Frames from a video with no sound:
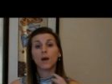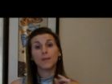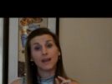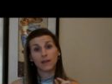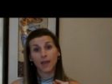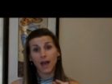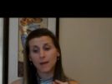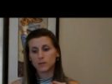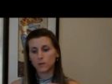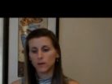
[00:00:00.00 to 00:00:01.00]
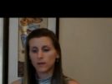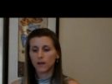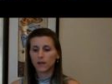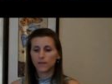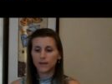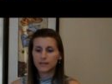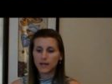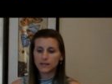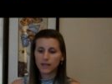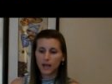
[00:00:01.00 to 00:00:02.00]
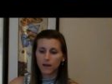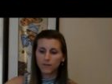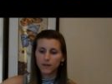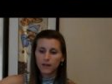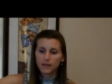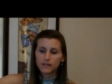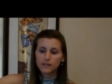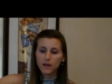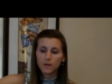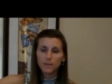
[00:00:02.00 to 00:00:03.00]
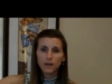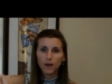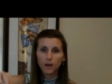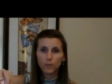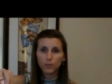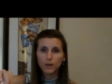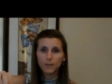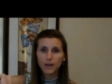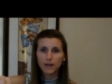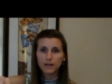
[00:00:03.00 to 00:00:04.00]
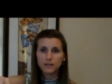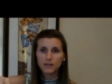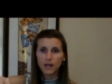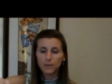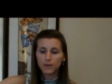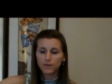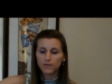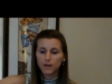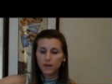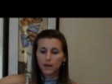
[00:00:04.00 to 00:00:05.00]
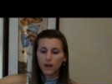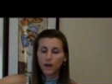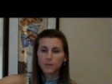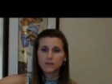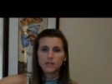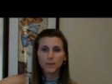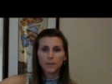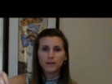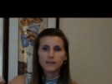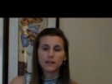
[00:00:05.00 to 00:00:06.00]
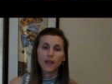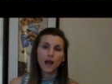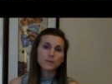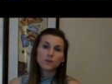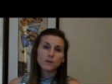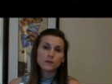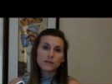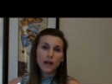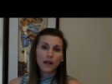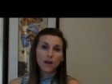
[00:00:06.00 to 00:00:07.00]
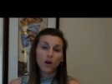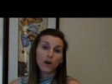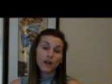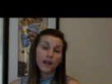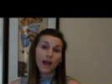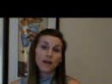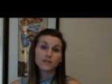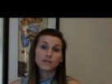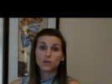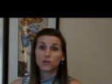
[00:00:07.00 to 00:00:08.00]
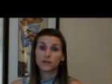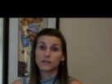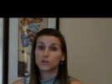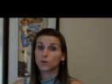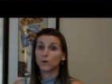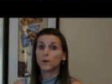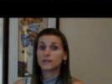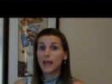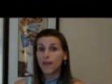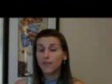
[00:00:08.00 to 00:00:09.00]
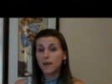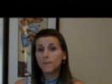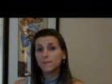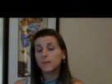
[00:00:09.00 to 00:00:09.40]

in a capsule. And Young Living does have some pre-made type of supplements and capsules that already have certain essential oils in them.